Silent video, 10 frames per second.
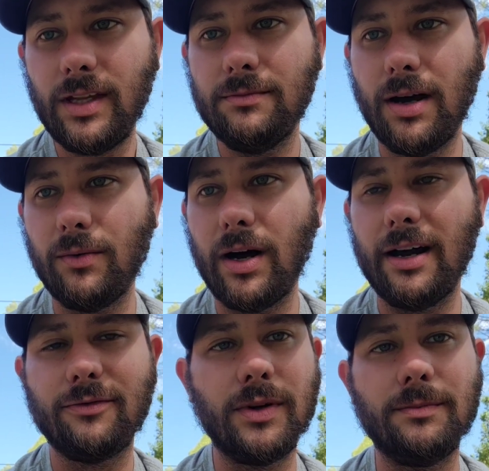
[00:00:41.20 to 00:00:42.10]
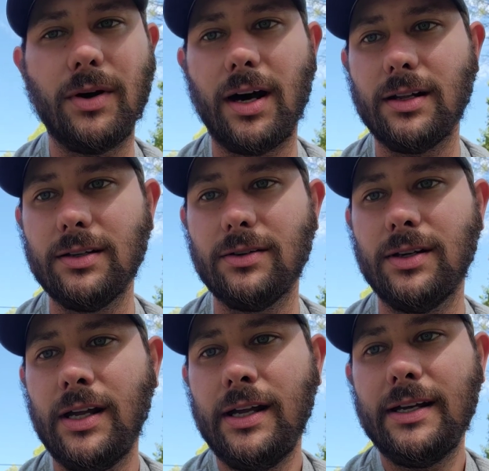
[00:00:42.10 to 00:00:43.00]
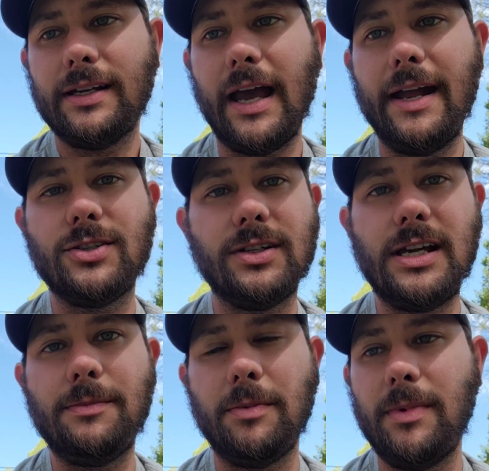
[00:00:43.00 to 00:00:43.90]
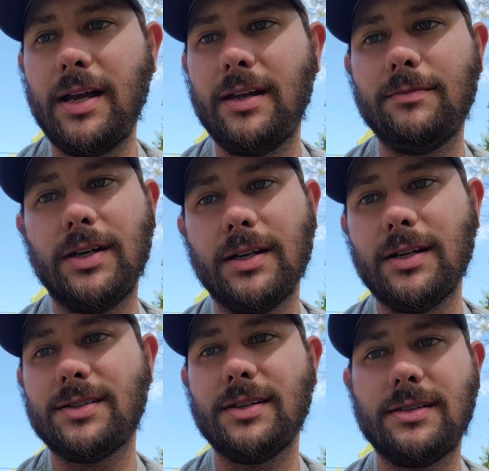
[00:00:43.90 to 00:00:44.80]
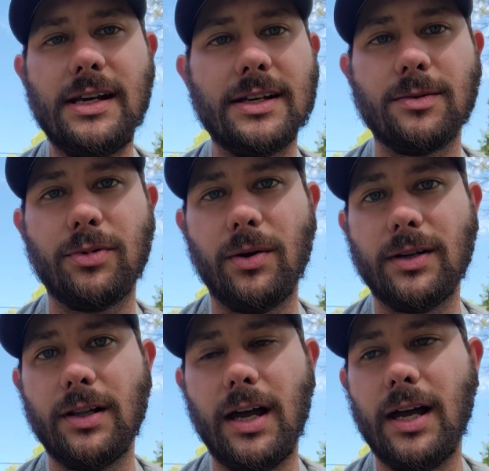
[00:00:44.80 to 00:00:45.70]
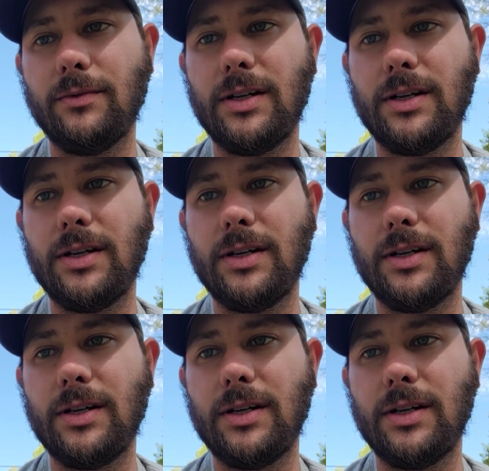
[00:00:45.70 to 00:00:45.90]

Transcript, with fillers: My wife went and bought a little cage to keep him in because since he has a broken leg,